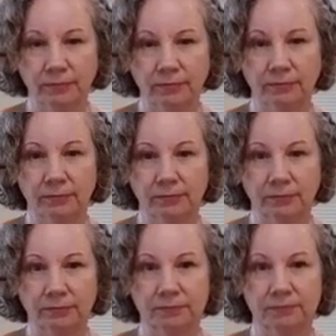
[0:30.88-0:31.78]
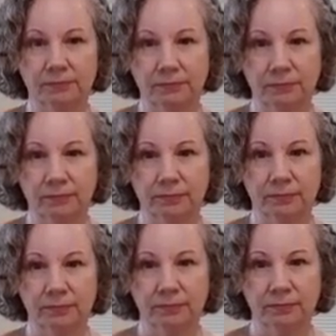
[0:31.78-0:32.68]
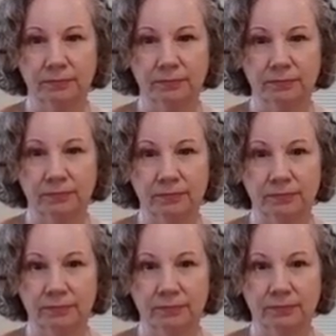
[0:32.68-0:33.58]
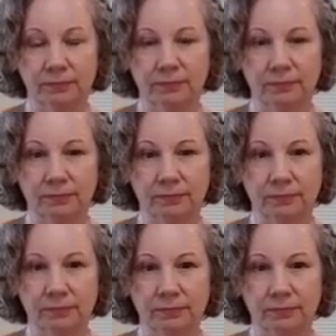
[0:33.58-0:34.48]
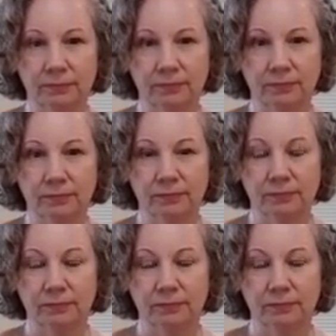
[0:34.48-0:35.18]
The person shown says nothing.